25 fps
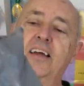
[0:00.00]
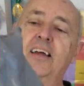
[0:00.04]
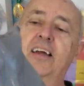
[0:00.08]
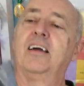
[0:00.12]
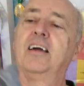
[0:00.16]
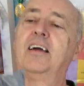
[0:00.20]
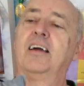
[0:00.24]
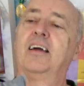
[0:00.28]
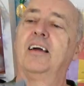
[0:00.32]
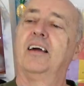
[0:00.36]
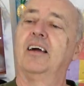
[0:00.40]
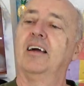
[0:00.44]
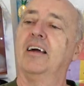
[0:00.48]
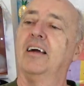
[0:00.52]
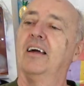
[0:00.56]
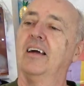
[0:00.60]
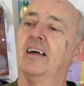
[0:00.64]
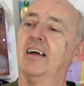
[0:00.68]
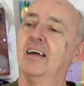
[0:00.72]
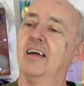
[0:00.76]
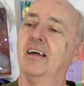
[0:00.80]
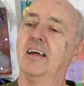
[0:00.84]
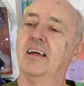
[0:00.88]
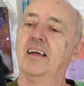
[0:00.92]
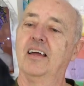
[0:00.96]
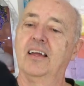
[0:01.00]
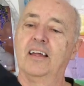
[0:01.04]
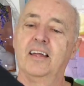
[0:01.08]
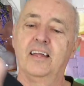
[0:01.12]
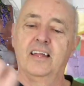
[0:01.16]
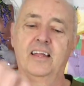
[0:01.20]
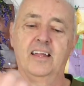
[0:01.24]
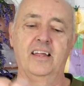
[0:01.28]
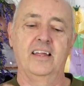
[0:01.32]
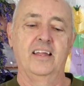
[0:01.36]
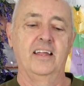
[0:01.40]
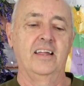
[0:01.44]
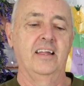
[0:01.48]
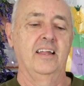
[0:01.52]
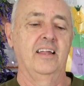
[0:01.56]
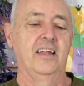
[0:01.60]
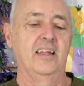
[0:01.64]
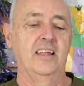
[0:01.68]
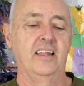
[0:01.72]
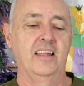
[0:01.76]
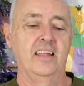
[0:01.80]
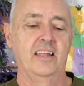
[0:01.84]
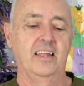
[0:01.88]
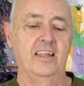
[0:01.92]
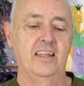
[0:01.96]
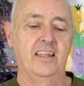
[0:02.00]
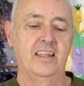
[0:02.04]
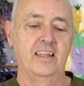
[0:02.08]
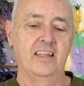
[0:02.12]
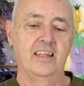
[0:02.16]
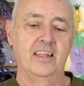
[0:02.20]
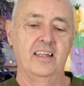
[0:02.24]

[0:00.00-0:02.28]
(silent)